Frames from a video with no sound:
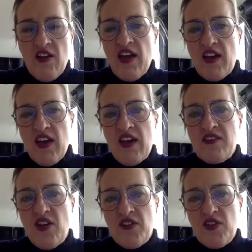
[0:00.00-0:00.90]
Like, he's
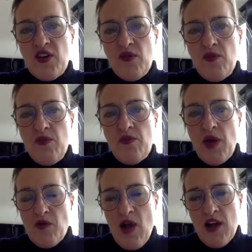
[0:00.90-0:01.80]
got the
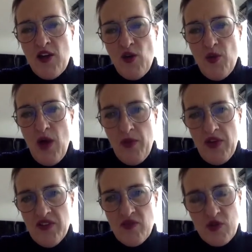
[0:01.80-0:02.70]
Banraku
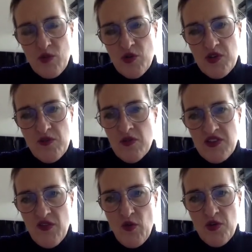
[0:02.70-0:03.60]
puppets, which most
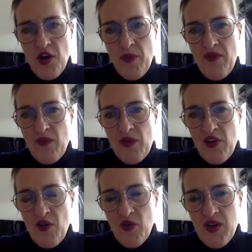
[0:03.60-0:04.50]
of you will not be
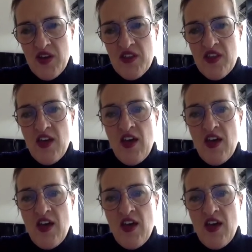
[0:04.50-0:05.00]
familiar with.